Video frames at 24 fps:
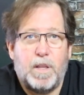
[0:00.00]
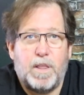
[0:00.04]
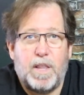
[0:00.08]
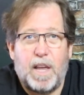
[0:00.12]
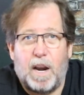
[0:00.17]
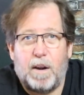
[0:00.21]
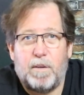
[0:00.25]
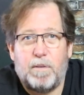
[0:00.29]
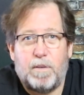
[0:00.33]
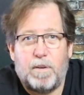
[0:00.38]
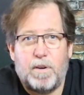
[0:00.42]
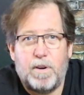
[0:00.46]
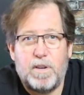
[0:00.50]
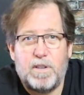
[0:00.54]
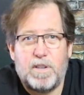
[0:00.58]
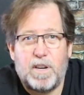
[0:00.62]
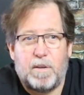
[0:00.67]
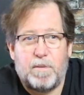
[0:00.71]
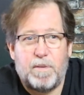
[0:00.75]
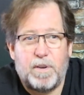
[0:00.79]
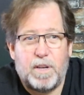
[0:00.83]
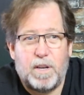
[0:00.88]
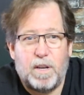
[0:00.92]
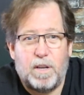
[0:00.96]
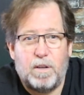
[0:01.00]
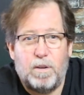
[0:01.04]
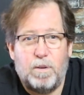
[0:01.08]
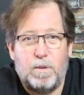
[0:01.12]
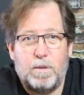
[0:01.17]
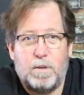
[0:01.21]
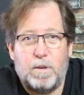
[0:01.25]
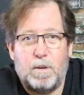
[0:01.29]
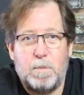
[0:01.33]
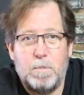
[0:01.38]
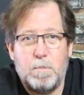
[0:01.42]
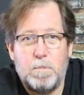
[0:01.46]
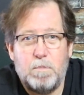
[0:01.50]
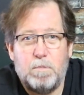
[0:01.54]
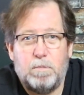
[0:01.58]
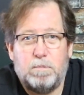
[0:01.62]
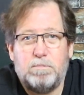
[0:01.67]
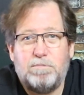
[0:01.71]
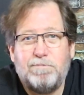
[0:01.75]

The average everyday user